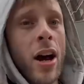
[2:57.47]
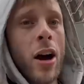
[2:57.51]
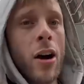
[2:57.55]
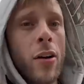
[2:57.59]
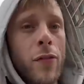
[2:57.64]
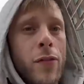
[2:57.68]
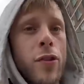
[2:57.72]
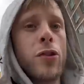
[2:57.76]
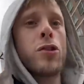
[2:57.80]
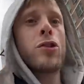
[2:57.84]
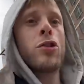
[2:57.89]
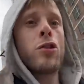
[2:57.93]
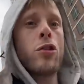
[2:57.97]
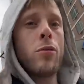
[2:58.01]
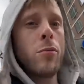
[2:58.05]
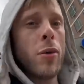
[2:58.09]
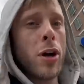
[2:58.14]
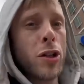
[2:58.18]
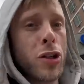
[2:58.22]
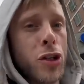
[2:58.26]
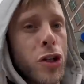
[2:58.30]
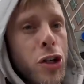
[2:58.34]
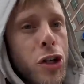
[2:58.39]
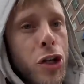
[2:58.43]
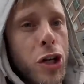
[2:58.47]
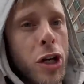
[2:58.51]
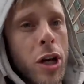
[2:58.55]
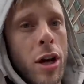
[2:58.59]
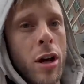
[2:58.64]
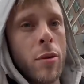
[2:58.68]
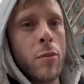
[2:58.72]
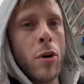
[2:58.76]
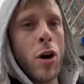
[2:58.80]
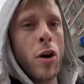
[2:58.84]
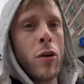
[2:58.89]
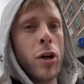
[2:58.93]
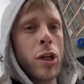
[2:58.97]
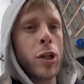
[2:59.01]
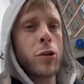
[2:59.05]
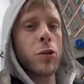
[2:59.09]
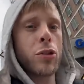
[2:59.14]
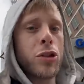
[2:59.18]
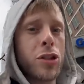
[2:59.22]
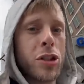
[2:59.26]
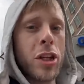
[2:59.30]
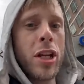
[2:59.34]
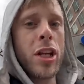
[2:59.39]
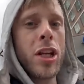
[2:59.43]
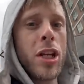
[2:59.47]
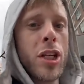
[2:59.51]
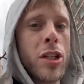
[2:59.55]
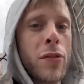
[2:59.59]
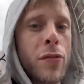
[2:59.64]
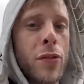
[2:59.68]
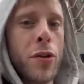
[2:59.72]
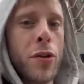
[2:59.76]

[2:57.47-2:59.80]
Now, if there's too much GMO at Gristedes